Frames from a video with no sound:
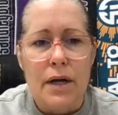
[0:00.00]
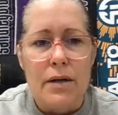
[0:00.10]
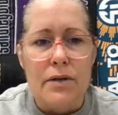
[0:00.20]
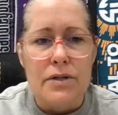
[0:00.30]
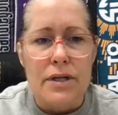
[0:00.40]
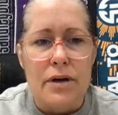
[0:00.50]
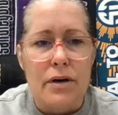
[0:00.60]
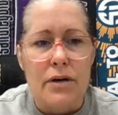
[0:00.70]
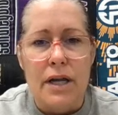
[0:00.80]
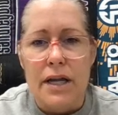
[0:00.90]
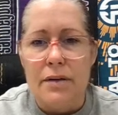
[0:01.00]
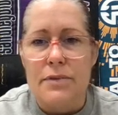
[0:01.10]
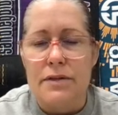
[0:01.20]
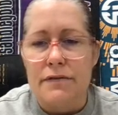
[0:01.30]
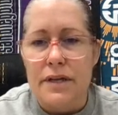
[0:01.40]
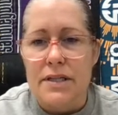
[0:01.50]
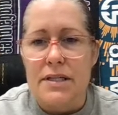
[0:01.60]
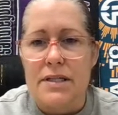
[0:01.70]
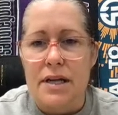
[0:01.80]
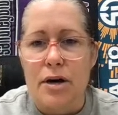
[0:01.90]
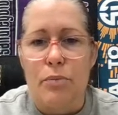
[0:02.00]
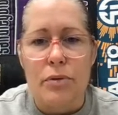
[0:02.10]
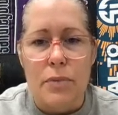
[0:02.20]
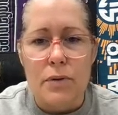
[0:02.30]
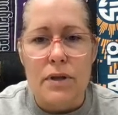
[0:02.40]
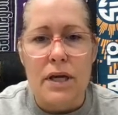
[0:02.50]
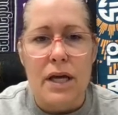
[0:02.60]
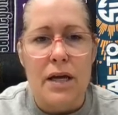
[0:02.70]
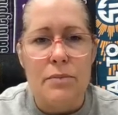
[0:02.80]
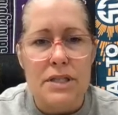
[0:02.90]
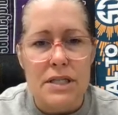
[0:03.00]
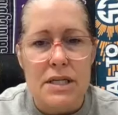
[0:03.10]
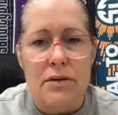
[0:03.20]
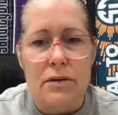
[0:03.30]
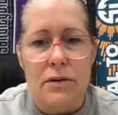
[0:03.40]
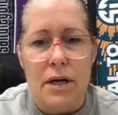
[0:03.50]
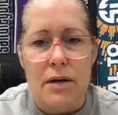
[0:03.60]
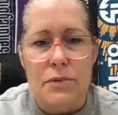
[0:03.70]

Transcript: using our names and faces to help promote the game still.